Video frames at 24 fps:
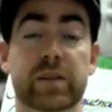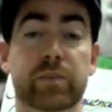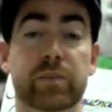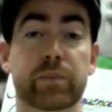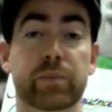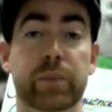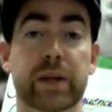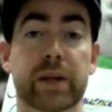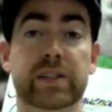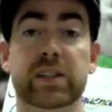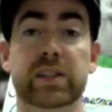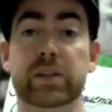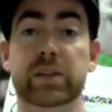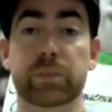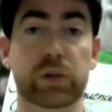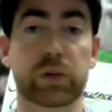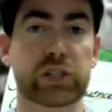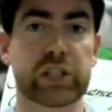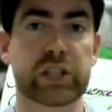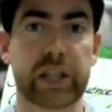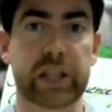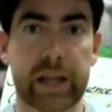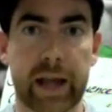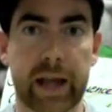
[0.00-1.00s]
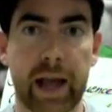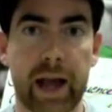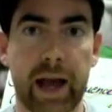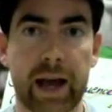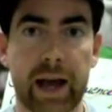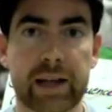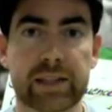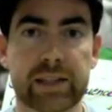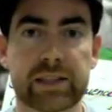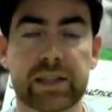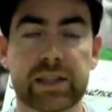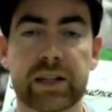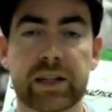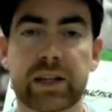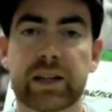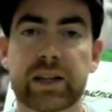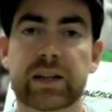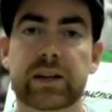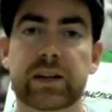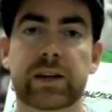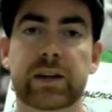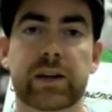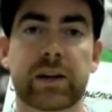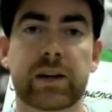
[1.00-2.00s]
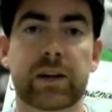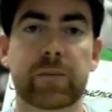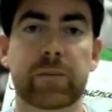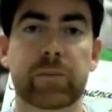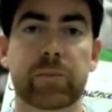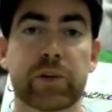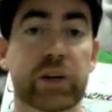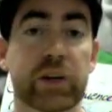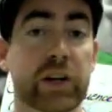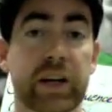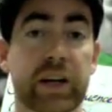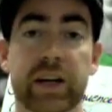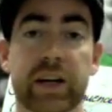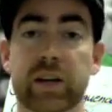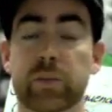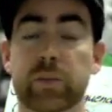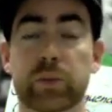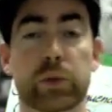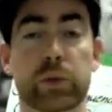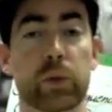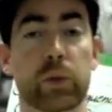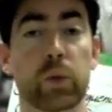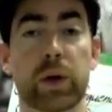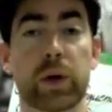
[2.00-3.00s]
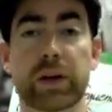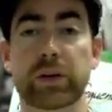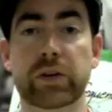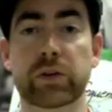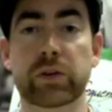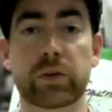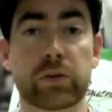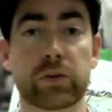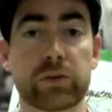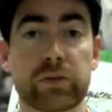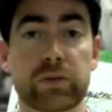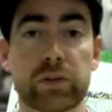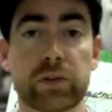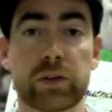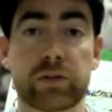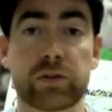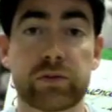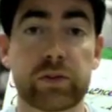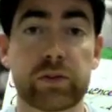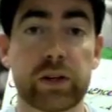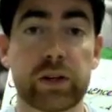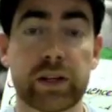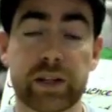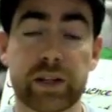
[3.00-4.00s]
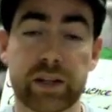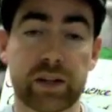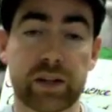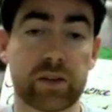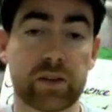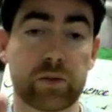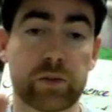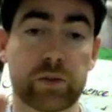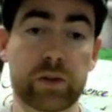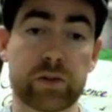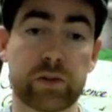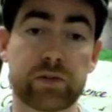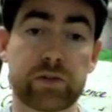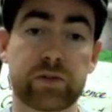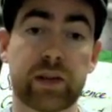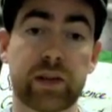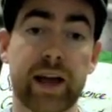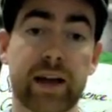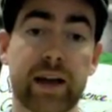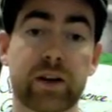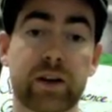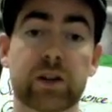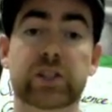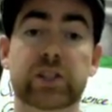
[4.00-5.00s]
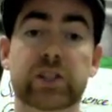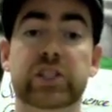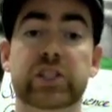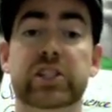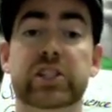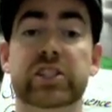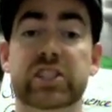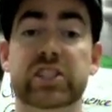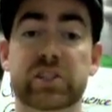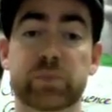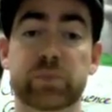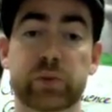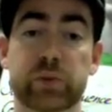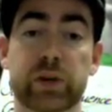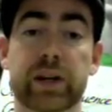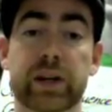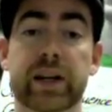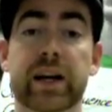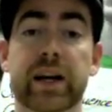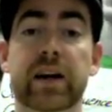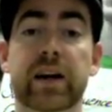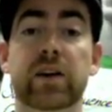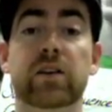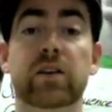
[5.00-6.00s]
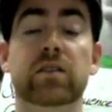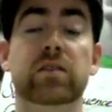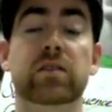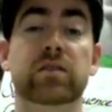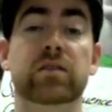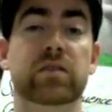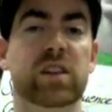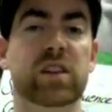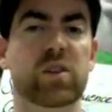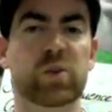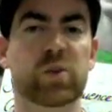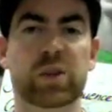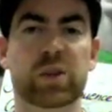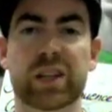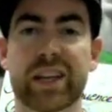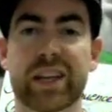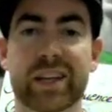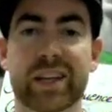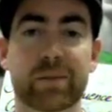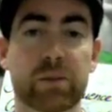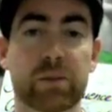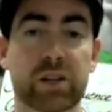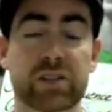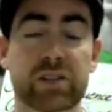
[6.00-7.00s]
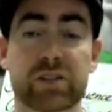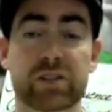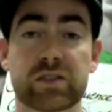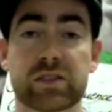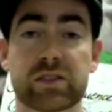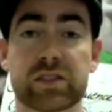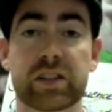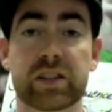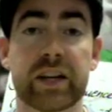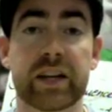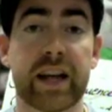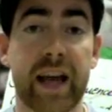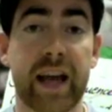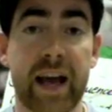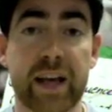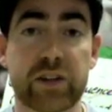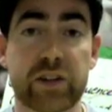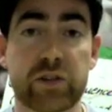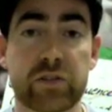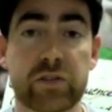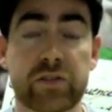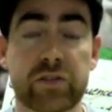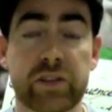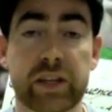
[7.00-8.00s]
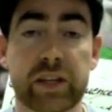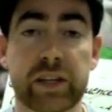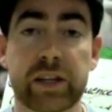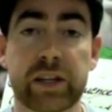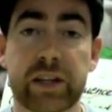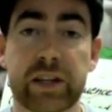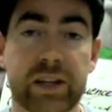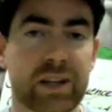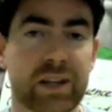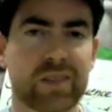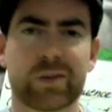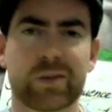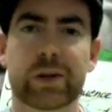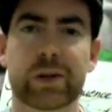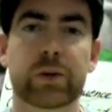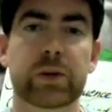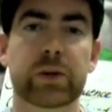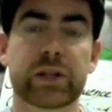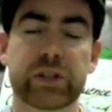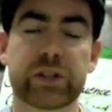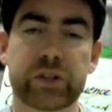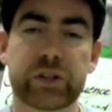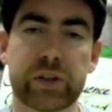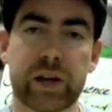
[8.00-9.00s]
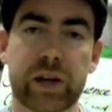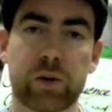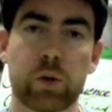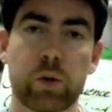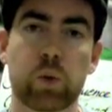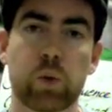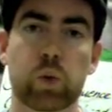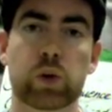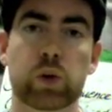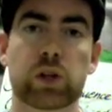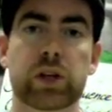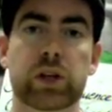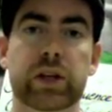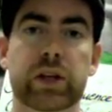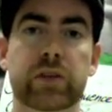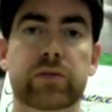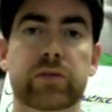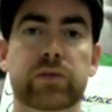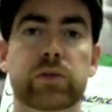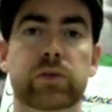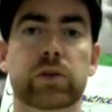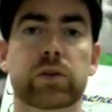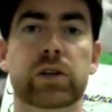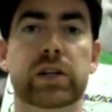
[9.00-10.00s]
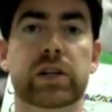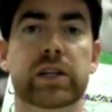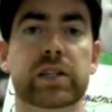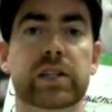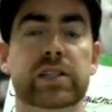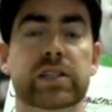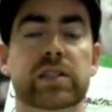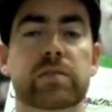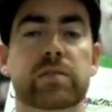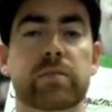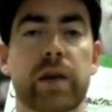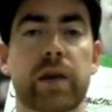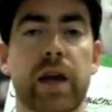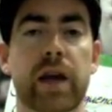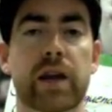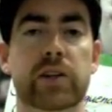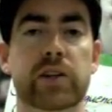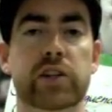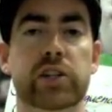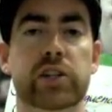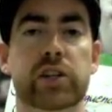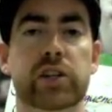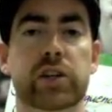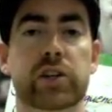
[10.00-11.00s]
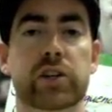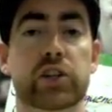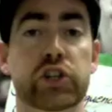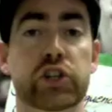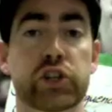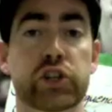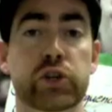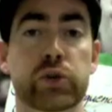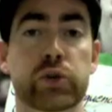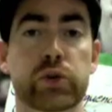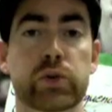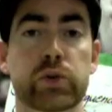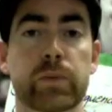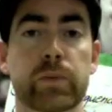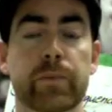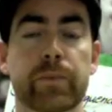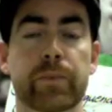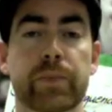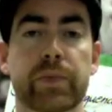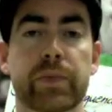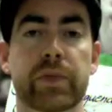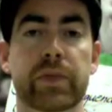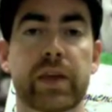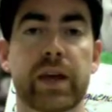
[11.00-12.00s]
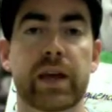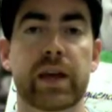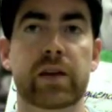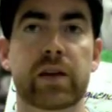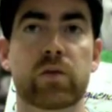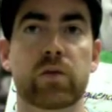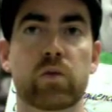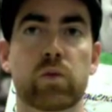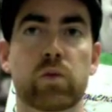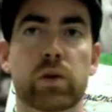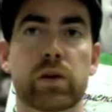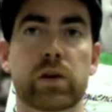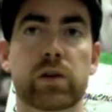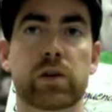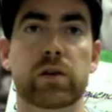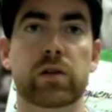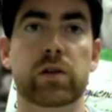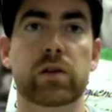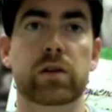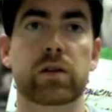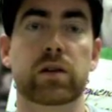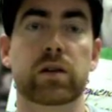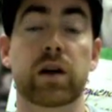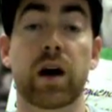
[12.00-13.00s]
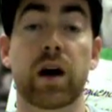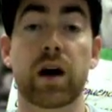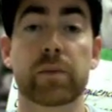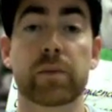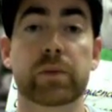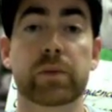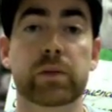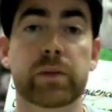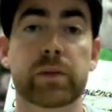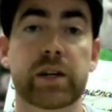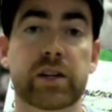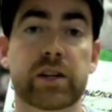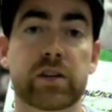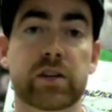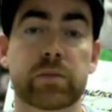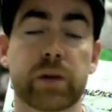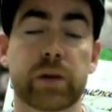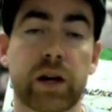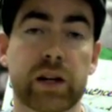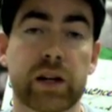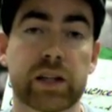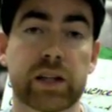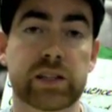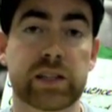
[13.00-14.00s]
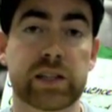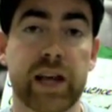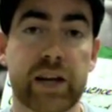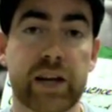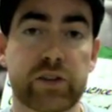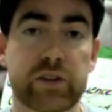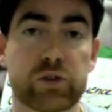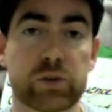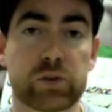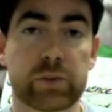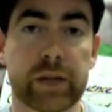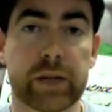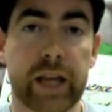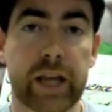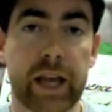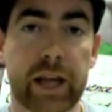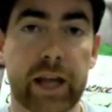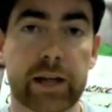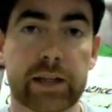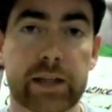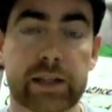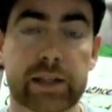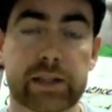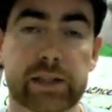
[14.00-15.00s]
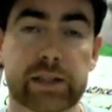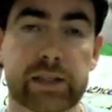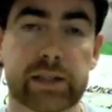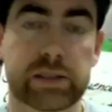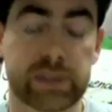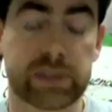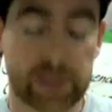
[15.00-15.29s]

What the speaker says: basically put you in a cast, you're going to end up with a wet noodle for a foot. You know, real flat arches spread out, lower leg muscles are going to atrophy. We don't want to do that. What we're looking for is to match a shoe that will complement your body's natural mechanics.